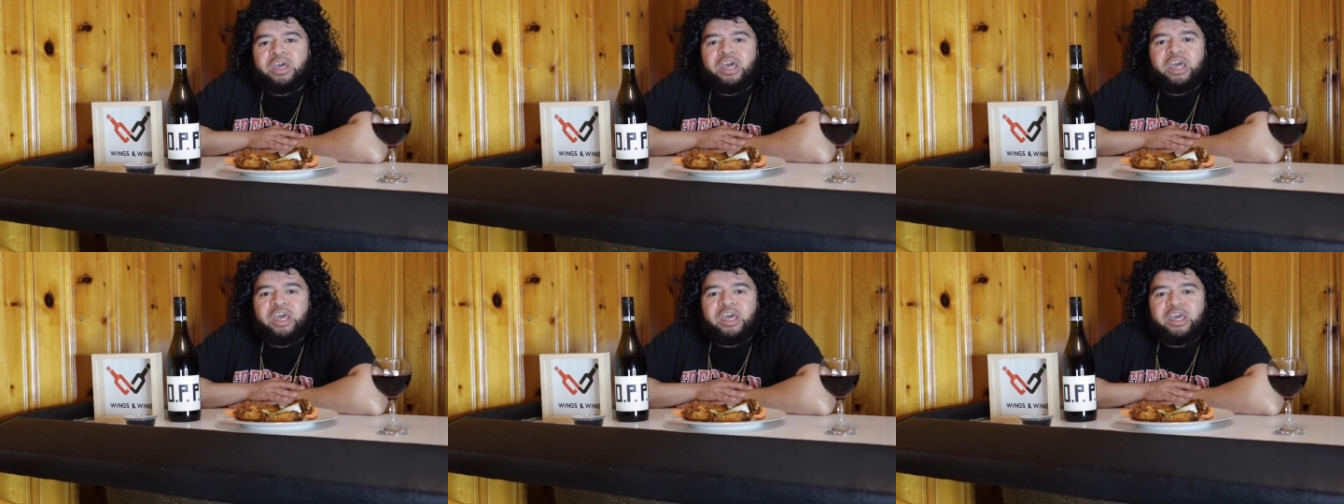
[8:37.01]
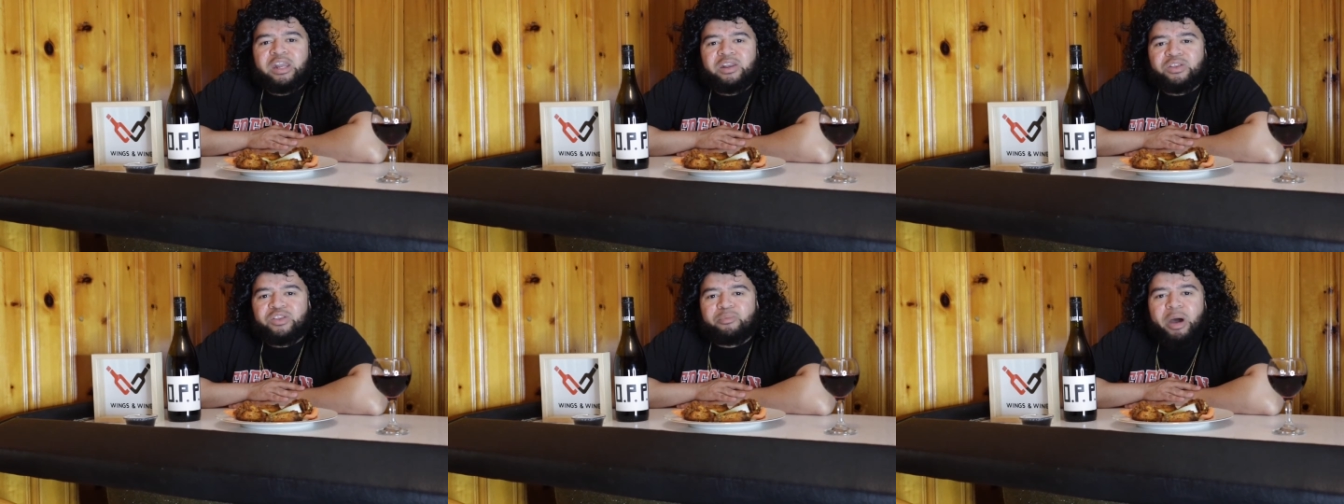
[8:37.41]

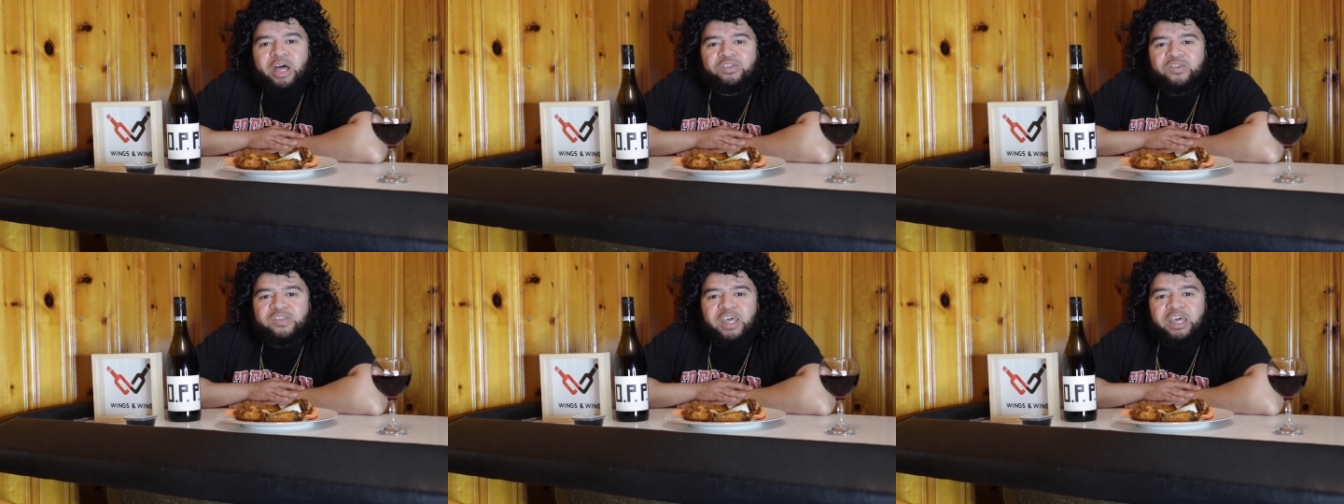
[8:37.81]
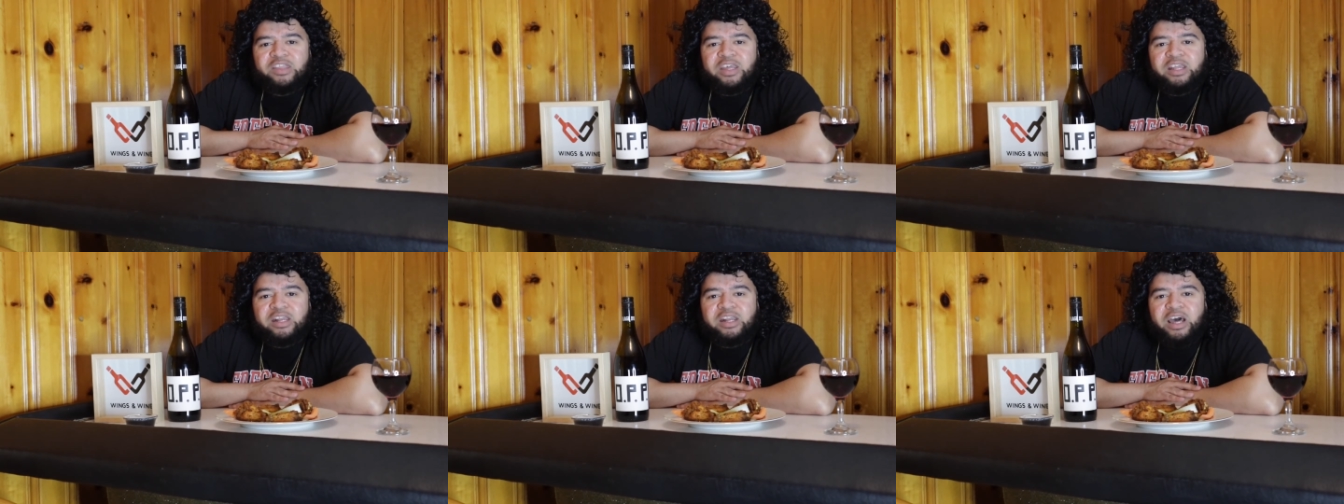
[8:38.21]
And to my
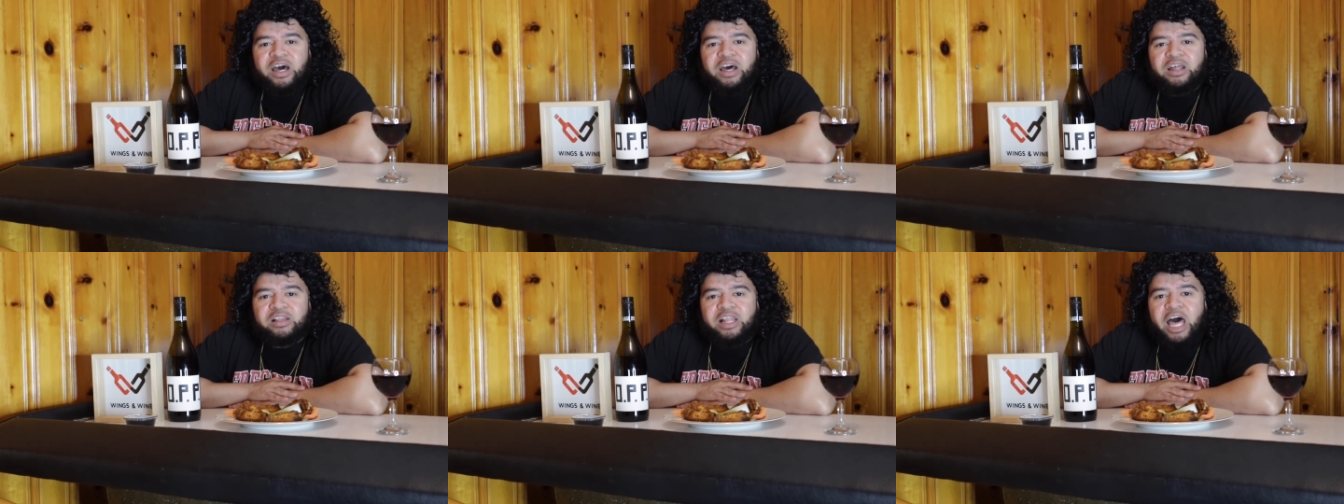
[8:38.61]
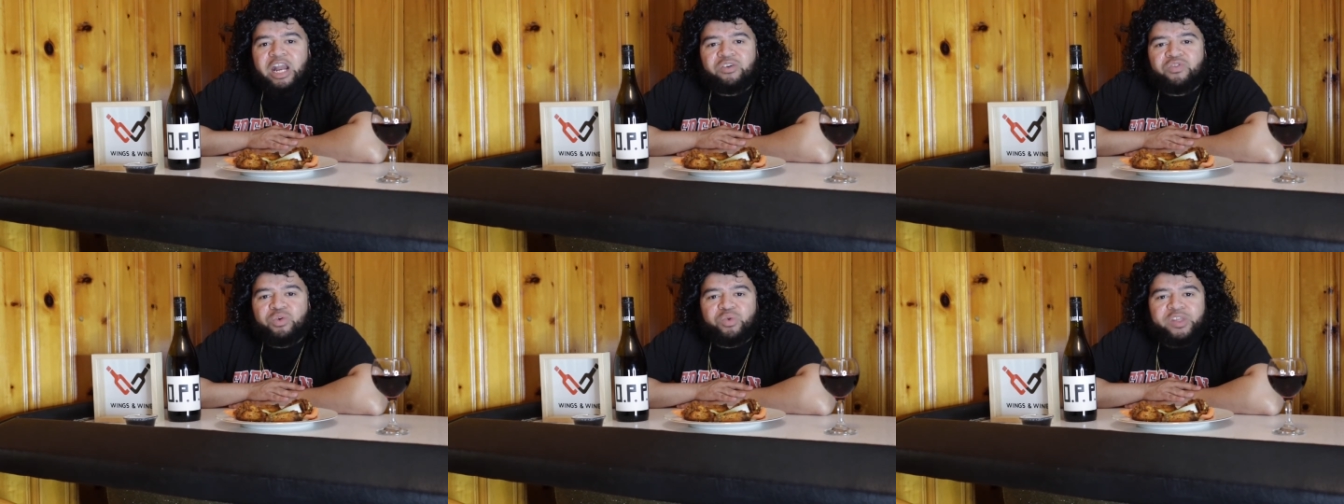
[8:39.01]
understanding, a lot
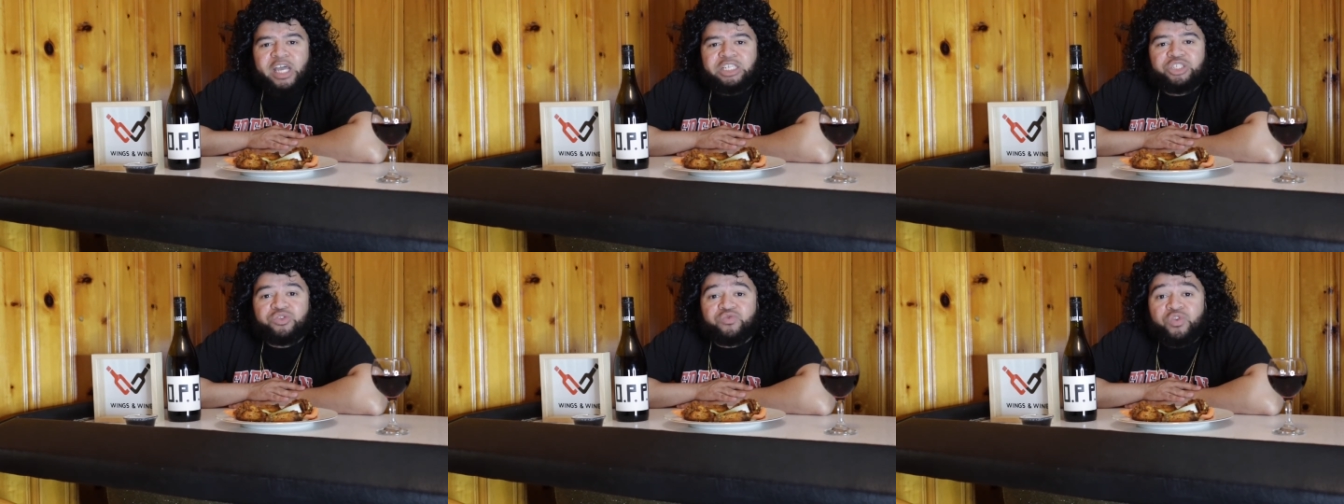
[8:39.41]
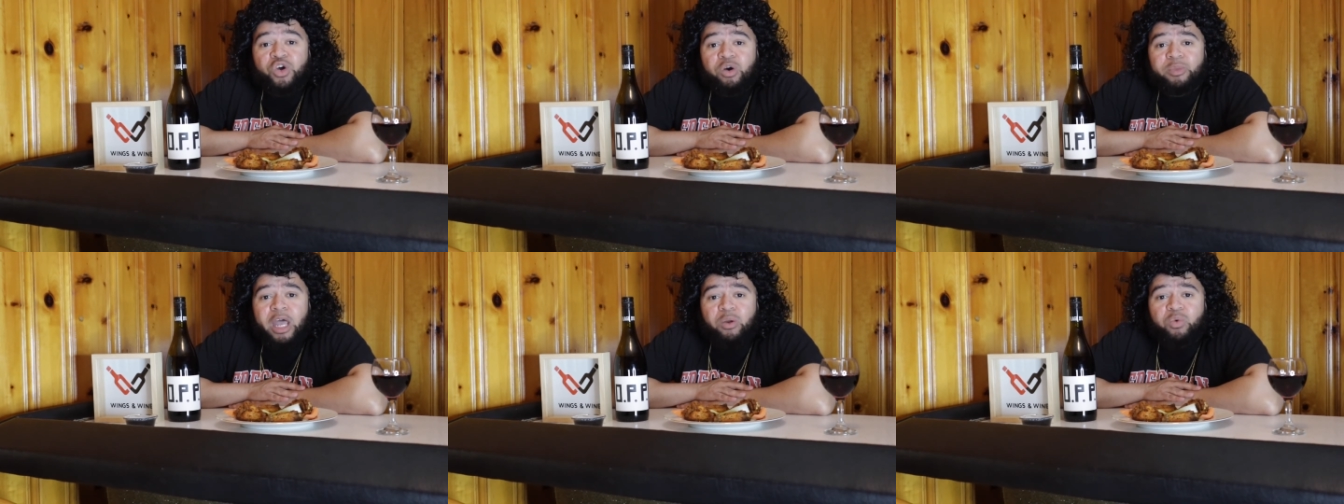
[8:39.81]
of it was actually
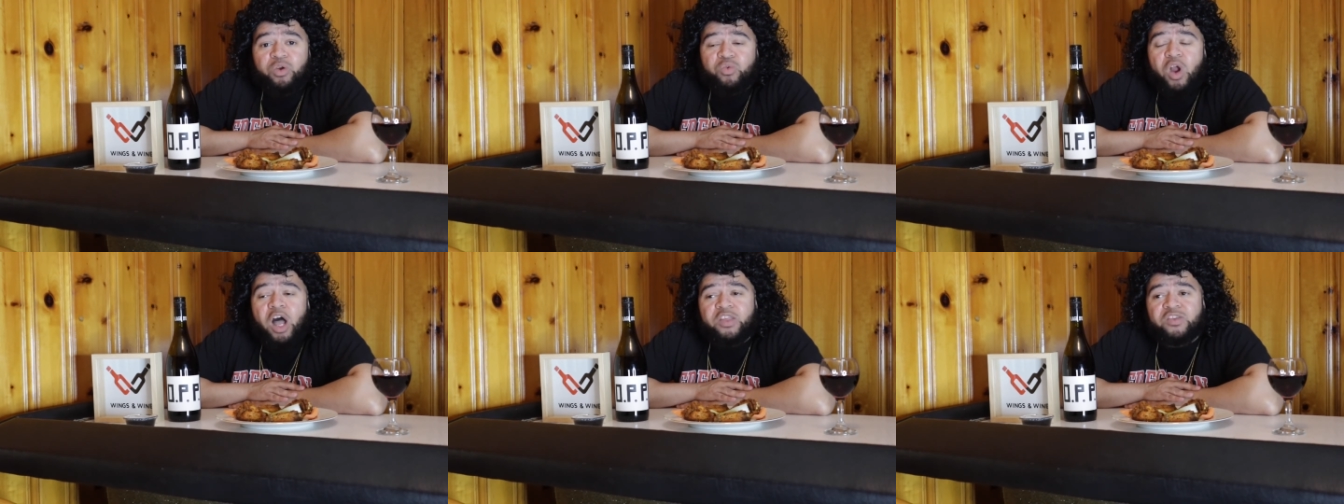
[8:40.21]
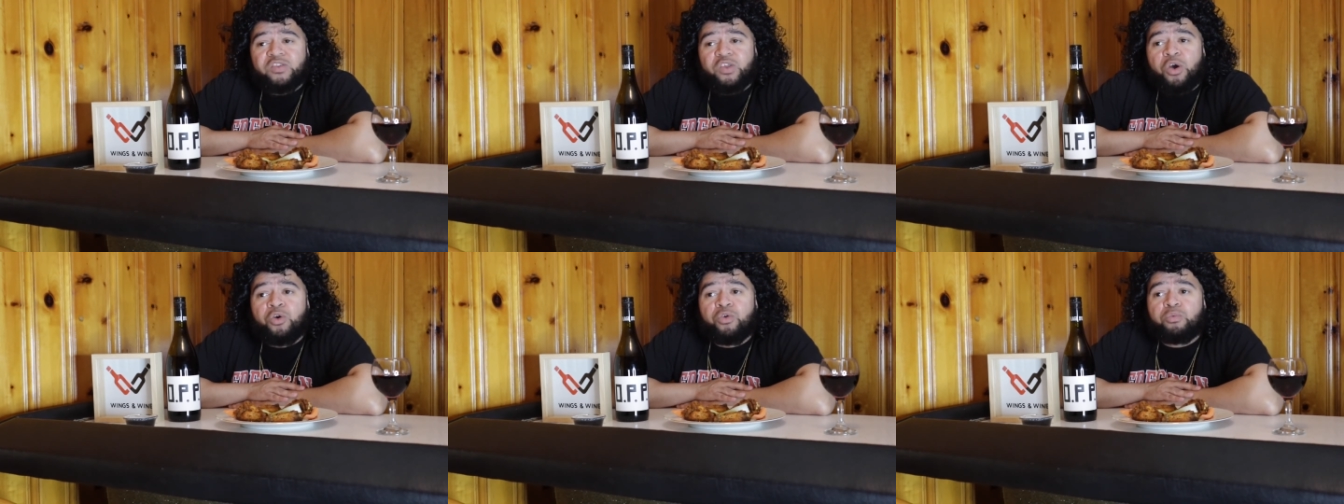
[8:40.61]
filmed at Rick
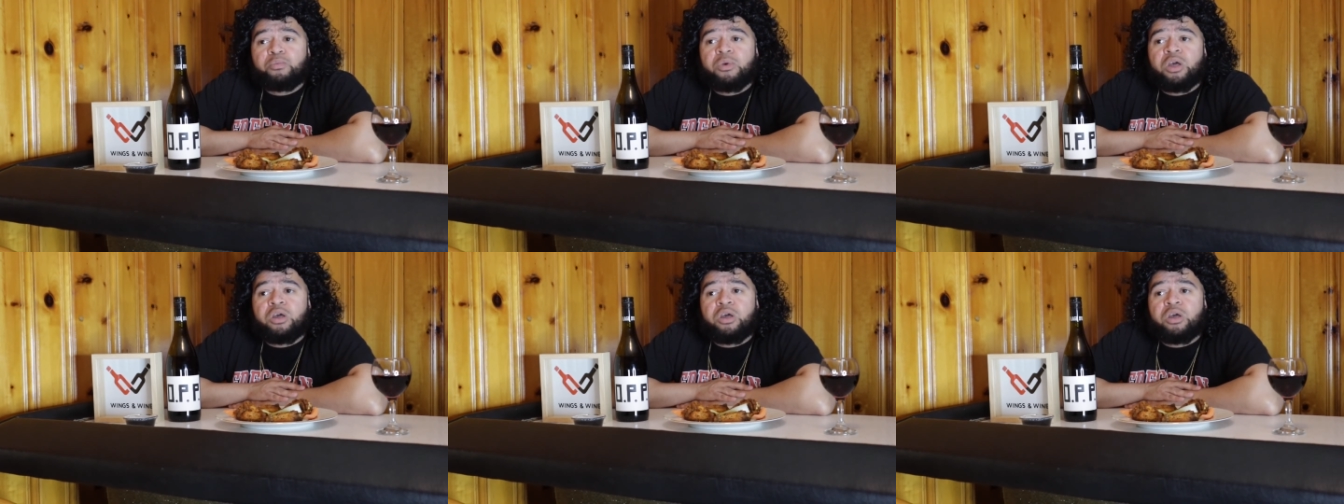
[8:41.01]
Ross's home.